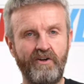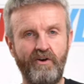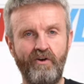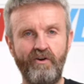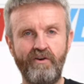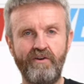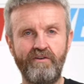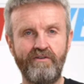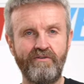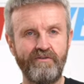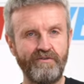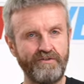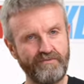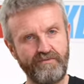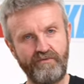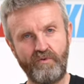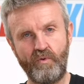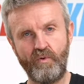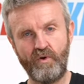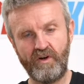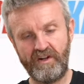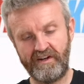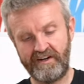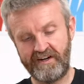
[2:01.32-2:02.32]
collar has
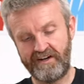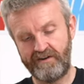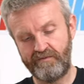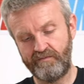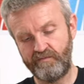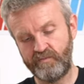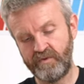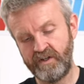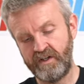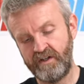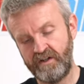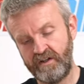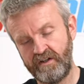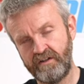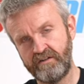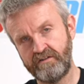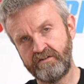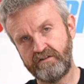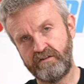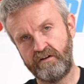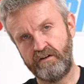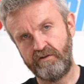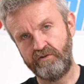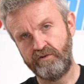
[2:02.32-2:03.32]
fallen out.
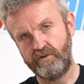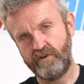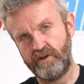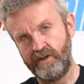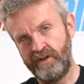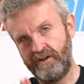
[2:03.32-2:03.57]
So